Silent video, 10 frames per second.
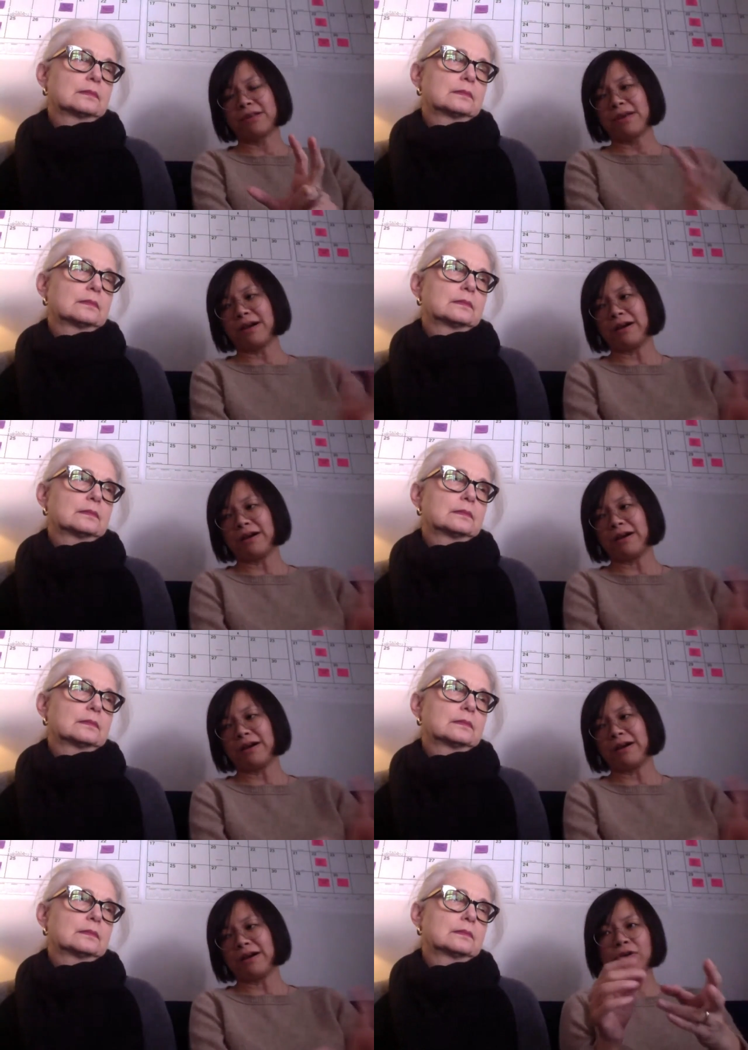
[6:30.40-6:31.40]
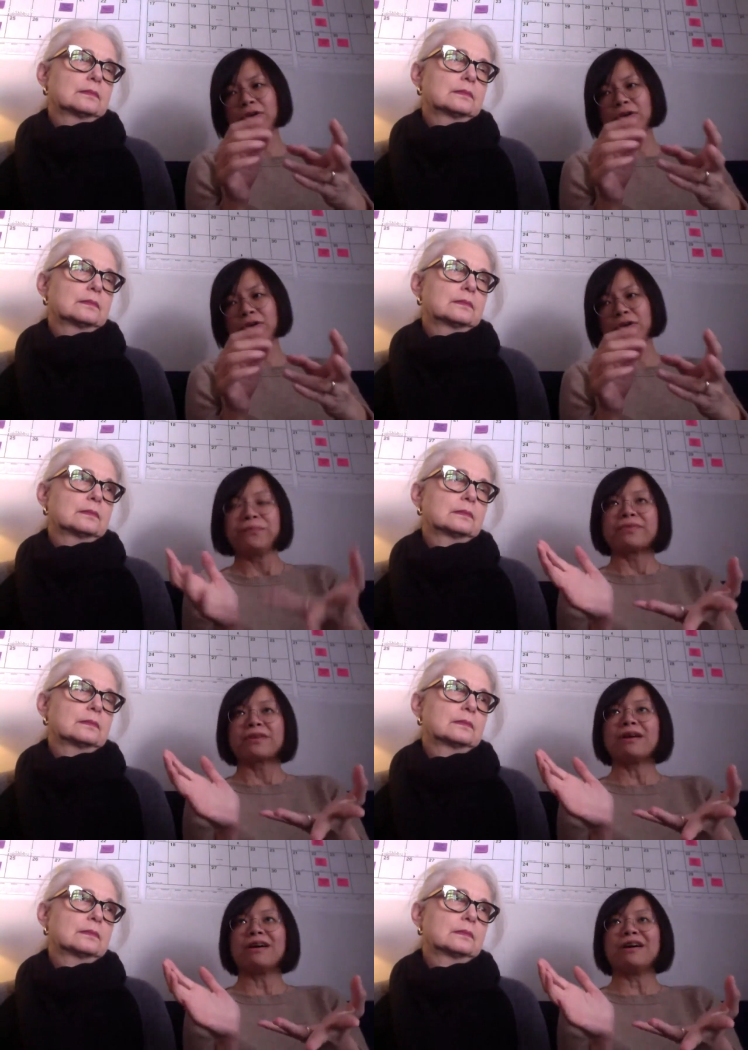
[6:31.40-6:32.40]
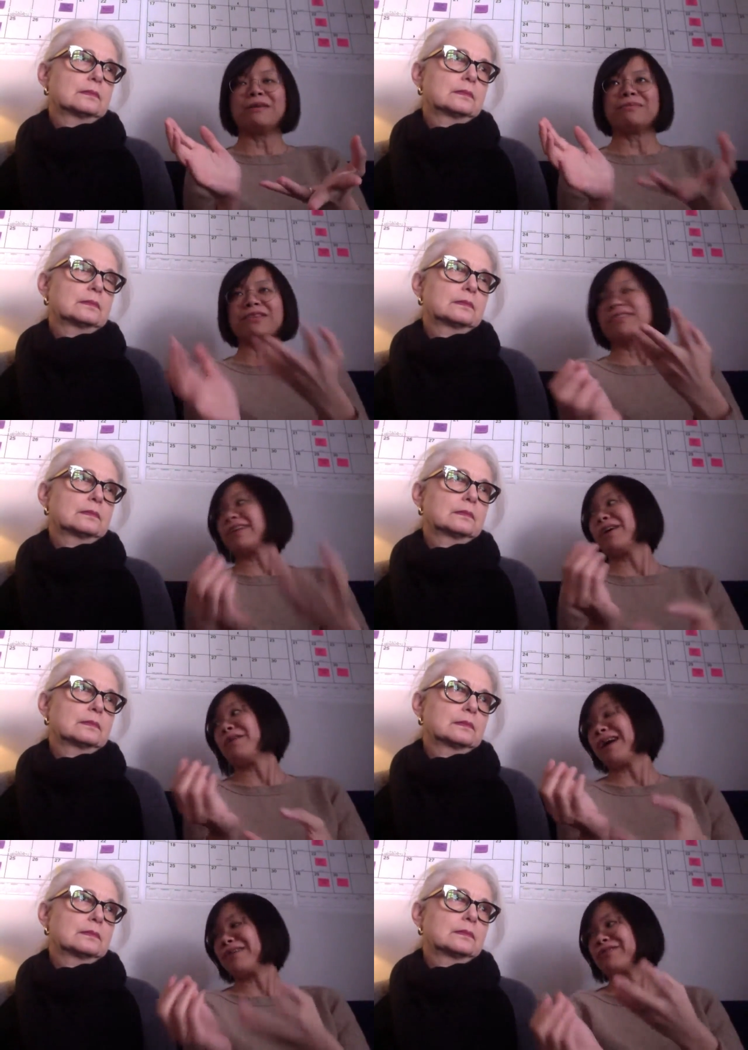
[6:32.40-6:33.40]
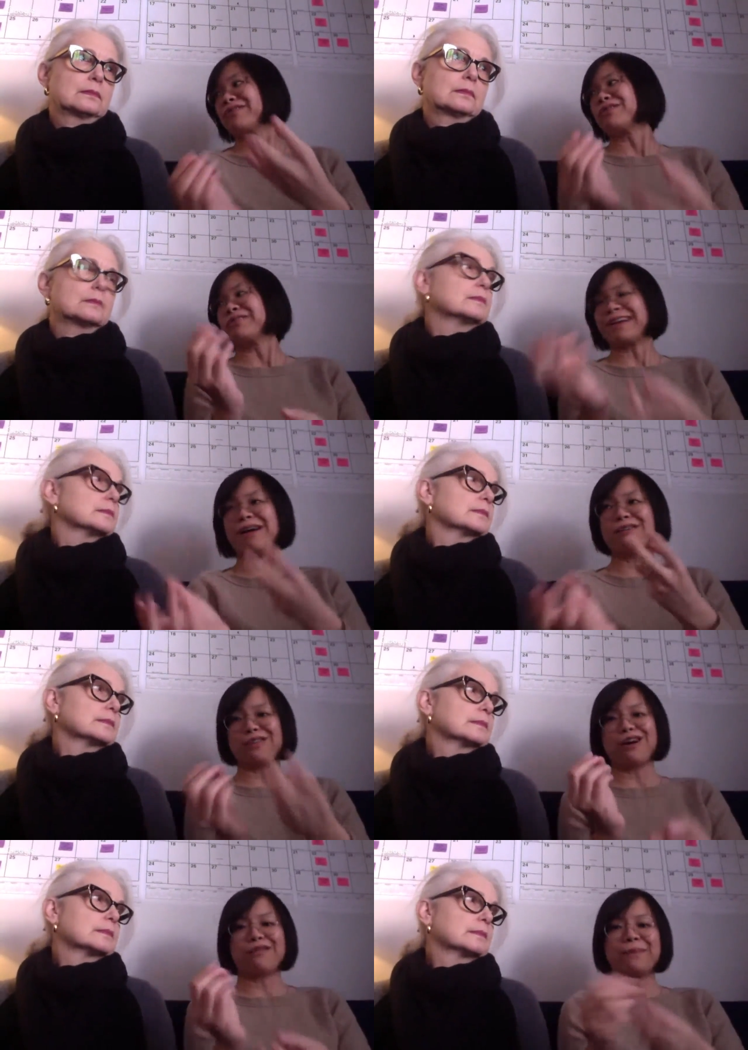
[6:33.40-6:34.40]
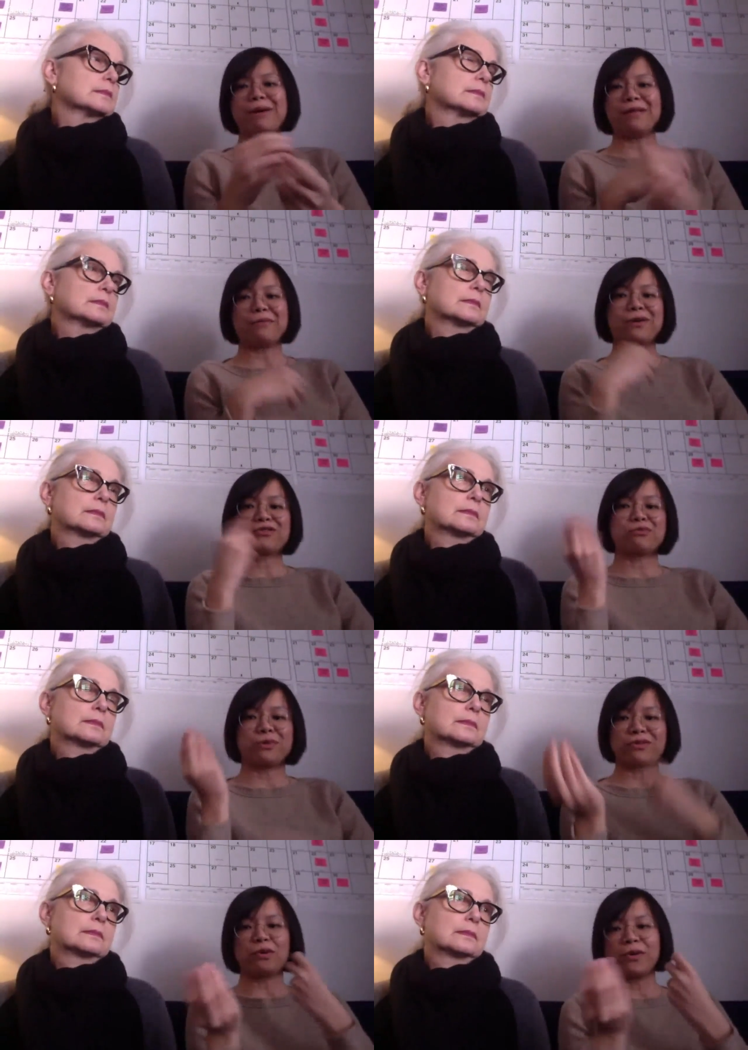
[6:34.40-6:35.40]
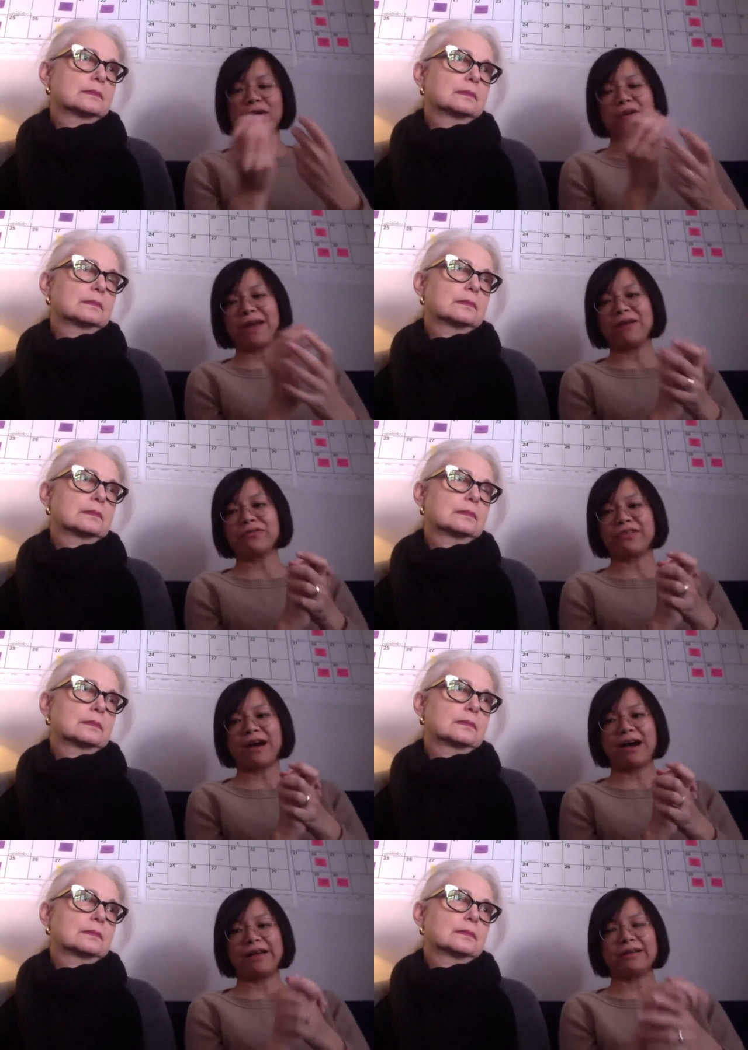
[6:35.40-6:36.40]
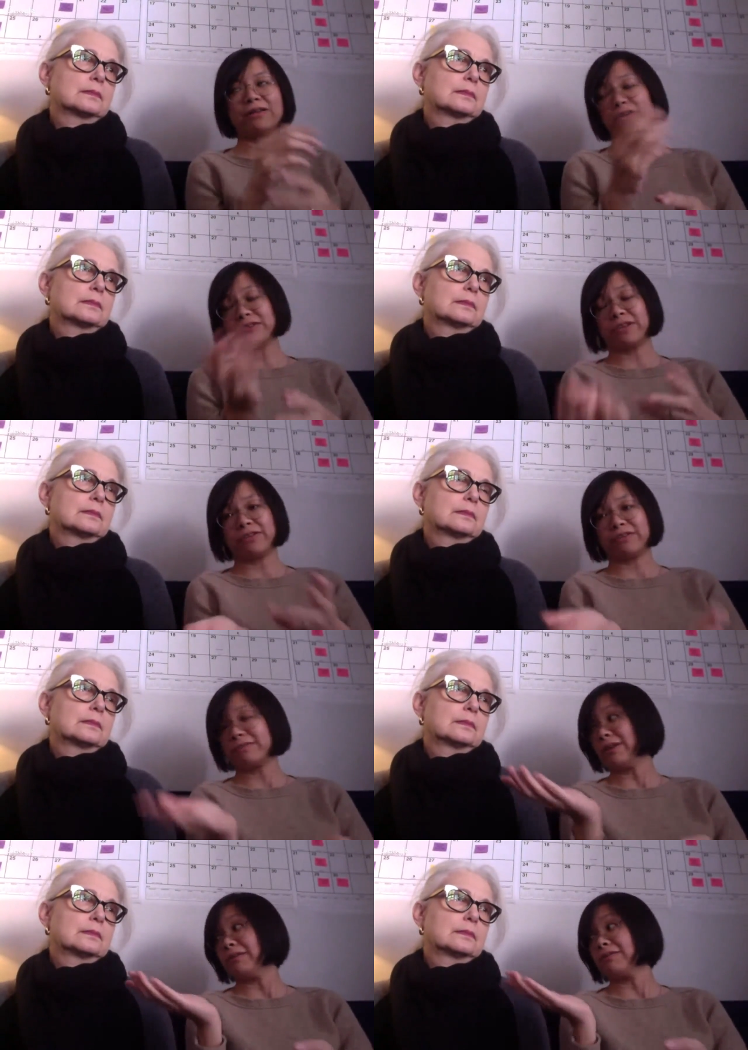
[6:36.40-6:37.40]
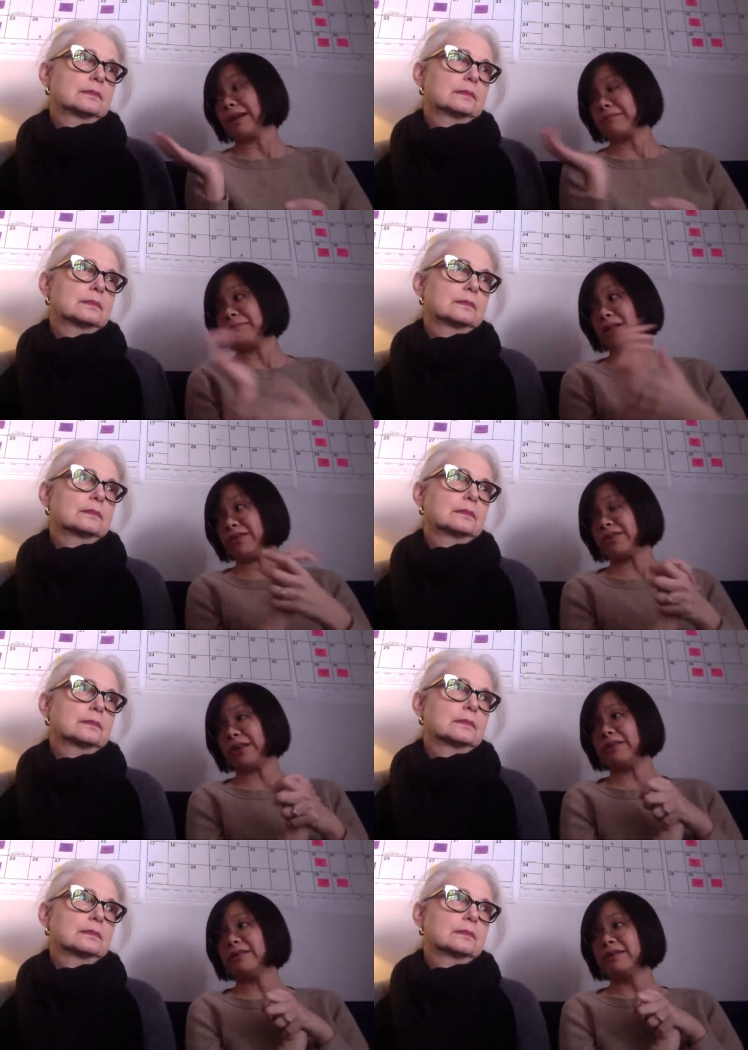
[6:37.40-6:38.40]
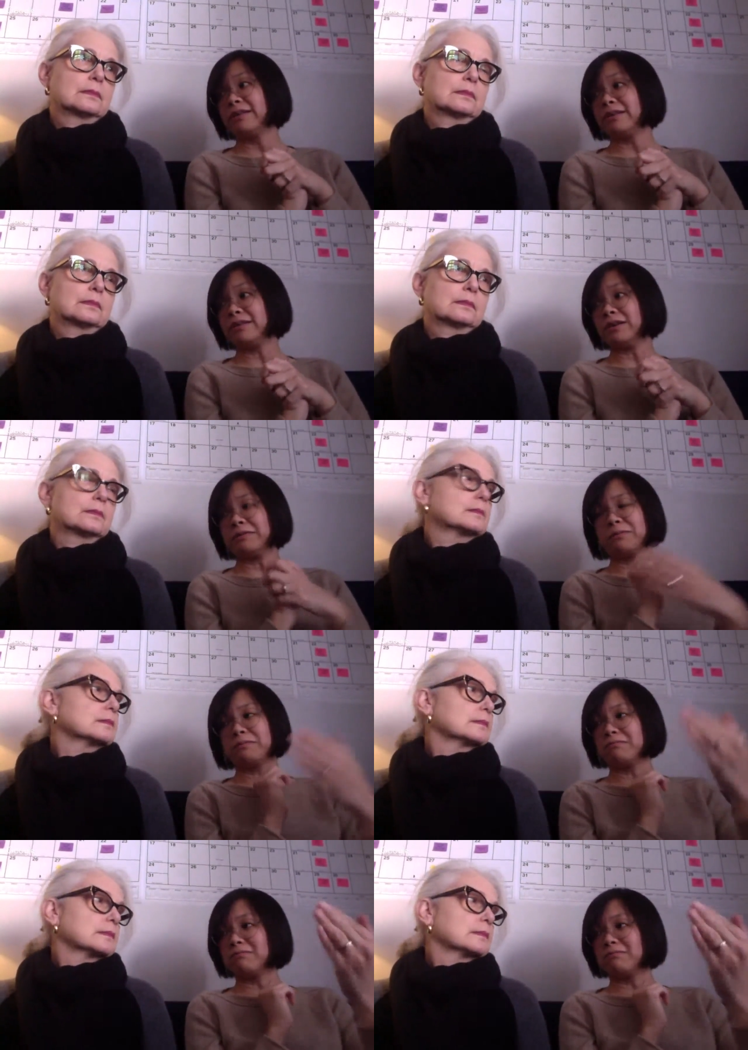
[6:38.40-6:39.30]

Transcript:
Speaker 1: Um, so um, the sound has to tell a lot about like what's what's going on outside, you know, such as you know, like Millie said, you know,